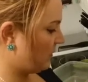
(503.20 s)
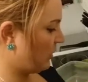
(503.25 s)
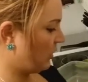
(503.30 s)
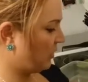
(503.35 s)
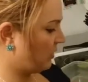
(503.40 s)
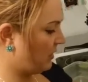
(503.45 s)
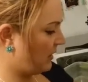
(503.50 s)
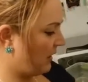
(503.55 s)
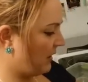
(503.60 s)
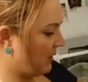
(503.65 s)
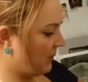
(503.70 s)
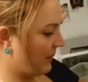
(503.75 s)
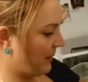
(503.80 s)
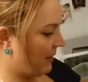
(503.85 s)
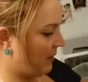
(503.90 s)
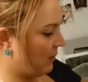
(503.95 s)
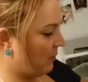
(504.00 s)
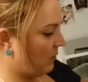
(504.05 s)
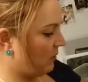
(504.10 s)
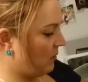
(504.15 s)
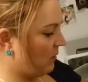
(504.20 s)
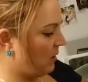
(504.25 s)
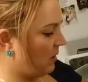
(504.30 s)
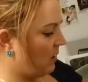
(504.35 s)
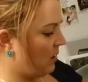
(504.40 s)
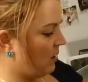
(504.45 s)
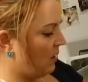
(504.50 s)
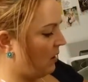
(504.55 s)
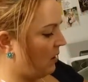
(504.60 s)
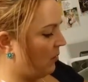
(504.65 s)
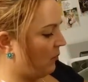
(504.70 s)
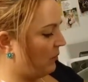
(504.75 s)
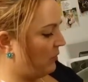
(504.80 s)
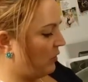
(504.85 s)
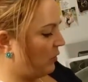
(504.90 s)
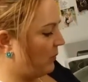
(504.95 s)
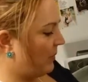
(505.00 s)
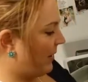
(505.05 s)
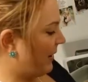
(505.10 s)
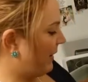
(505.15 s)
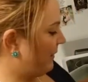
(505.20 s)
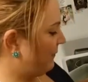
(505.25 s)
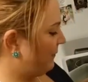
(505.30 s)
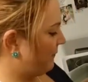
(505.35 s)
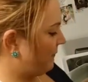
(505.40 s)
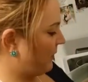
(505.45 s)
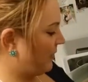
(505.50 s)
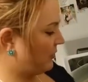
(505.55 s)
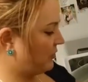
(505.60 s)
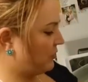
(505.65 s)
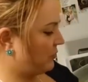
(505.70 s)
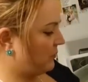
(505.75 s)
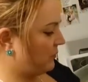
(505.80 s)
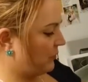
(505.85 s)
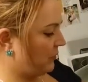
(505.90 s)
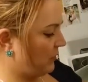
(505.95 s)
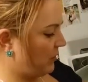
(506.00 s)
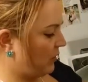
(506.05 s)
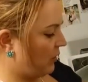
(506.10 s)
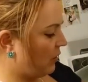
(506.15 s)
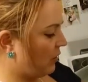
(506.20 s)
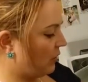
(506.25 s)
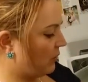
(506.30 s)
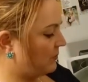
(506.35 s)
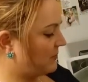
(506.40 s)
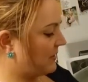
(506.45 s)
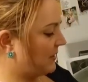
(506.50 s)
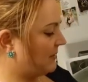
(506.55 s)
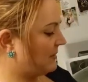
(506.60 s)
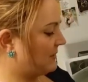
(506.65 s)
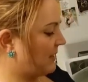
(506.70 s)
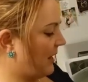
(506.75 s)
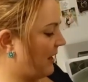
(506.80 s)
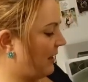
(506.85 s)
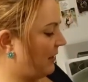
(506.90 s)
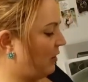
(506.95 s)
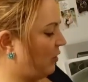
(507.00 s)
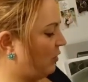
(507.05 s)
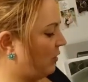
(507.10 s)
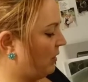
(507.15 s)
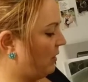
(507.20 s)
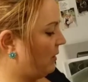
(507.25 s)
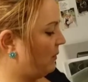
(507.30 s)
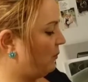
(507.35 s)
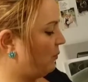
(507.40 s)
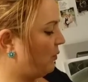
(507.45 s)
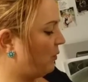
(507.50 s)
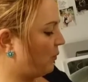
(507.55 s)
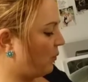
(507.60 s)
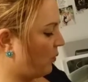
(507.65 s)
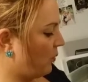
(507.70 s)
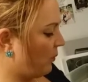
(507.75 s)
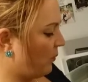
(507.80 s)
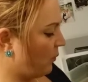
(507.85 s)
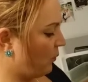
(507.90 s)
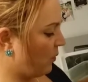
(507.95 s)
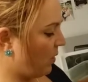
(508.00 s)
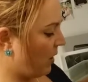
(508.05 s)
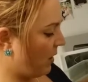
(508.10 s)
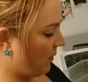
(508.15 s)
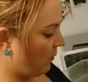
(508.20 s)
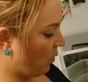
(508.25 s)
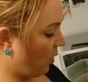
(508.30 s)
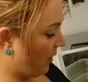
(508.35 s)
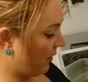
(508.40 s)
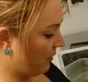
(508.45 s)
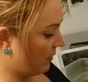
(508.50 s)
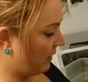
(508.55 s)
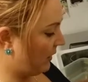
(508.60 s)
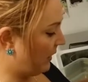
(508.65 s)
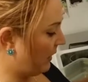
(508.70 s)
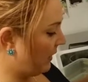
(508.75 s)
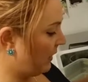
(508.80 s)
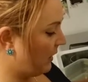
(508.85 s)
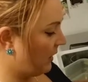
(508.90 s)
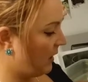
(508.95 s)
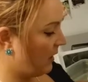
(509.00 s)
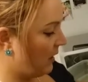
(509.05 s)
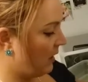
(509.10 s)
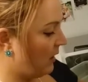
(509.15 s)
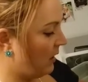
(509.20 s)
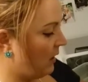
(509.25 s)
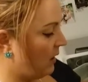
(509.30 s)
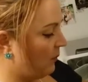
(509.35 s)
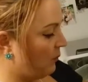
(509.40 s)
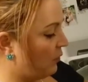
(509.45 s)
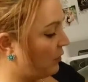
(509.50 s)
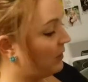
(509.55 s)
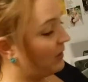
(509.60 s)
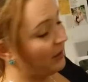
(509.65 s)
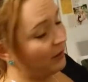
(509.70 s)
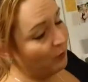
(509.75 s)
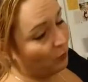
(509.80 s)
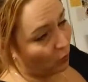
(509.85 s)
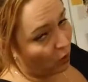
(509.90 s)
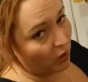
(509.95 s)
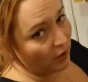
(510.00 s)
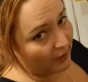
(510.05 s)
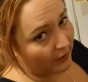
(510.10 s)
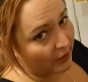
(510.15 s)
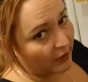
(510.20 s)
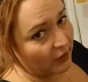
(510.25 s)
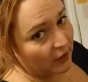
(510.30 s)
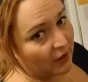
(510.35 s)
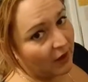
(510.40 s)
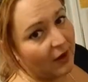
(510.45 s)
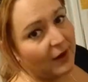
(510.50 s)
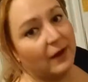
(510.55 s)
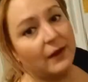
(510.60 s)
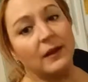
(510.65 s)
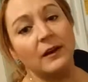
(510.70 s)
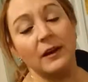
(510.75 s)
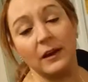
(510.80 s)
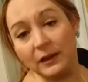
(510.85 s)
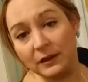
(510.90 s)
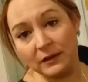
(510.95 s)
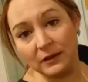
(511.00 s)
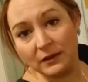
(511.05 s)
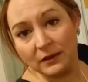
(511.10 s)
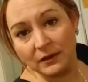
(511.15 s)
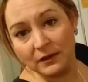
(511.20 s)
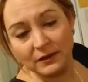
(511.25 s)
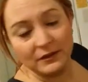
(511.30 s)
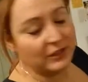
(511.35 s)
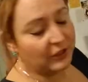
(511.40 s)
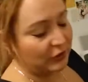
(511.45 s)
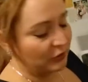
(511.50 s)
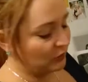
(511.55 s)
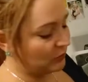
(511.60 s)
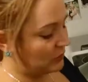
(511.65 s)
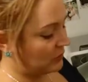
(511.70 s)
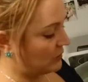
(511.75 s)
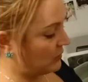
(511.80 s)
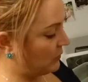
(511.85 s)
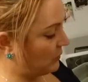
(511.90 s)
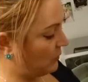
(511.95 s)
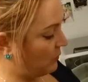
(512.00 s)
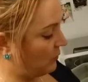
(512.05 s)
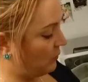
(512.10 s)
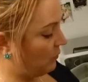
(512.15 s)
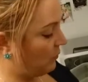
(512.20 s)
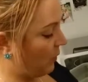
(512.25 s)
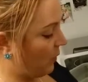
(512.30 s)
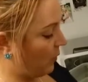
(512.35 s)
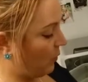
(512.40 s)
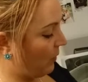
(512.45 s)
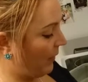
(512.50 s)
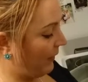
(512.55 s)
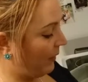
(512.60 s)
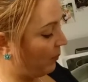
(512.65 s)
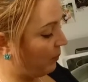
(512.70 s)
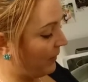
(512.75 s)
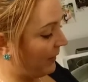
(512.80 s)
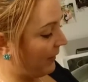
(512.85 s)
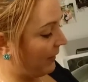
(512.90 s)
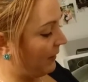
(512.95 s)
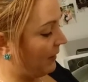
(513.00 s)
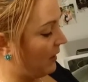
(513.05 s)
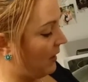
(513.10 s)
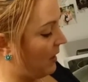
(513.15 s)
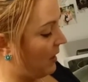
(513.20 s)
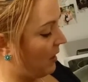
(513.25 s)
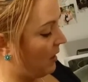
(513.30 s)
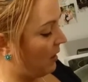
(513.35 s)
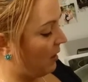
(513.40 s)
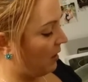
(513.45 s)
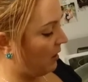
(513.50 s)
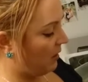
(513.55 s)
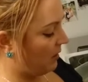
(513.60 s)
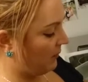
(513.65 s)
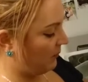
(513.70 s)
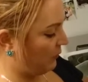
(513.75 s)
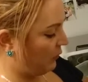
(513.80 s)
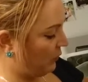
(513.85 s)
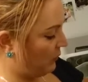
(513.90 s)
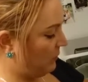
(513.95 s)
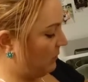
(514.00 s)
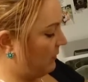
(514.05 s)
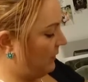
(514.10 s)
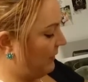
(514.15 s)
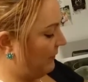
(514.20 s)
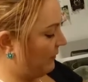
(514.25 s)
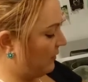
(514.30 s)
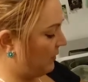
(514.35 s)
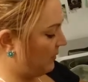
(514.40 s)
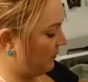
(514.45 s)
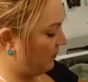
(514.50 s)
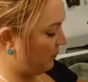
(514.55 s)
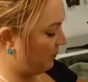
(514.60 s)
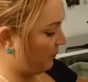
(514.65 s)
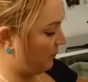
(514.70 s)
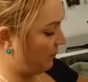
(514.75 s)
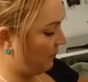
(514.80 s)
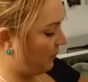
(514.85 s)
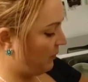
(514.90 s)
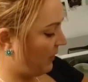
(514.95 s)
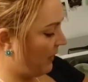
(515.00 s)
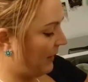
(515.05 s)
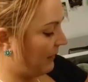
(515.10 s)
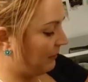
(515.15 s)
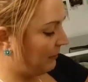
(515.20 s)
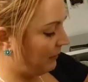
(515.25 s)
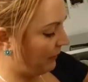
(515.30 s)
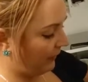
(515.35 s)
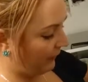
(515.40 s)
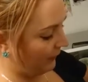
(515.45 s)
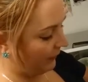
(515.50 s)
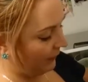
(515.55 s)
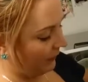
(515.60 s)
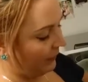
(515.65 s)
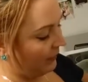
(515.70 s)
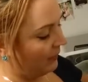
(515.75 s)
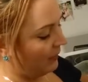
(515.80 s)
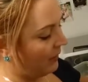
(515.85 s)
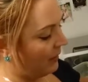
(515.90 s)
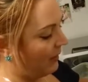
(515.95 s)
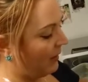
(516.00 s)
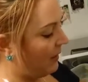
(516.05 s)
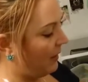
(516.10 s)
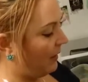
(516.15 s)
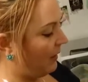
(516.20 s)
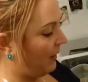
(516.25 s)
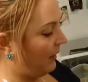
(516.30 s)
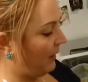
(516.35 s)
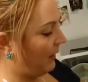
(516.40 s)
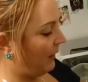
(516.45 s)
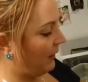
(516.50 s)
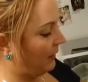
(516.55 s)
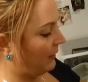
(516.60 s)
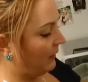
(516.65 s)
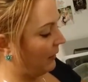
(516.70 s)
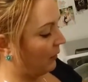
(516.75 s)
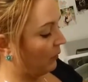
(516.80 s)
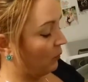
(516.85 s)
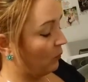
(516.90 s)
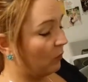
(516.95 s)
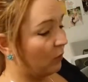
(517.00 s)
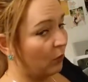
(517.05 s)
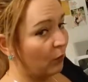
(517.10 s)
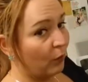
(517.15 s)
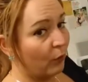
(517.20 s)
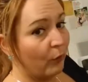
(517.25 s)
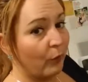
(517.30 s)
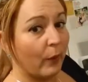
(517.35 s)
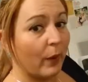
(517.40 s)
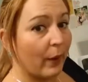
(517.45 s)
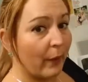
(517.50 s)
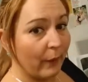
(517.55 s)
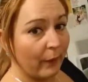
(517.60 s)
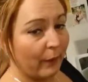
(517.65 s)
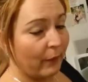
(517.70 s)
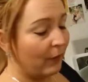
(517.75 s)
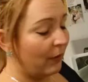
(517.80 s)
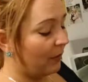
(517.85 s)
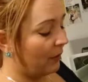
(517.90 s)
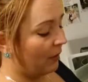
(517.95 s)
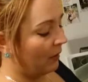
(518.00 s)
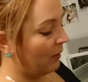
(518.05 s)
good thing about when you buy fresh herbs is that you can put water in it, put it in water, and it continues to grow like a plant. You can even plant that and it will grow.